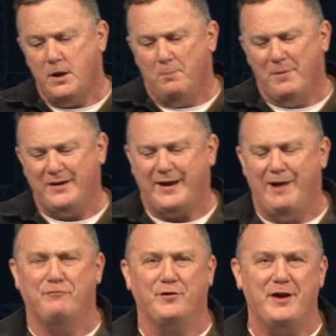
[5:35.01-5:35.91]
Make
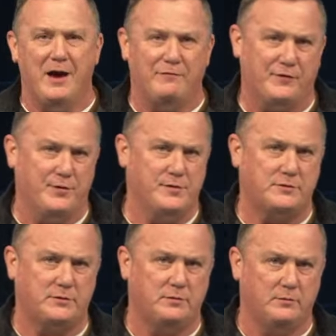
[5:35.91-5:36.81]
every effort
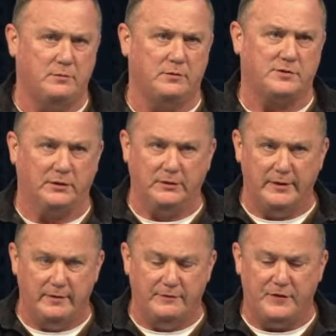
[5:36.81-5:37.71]
to live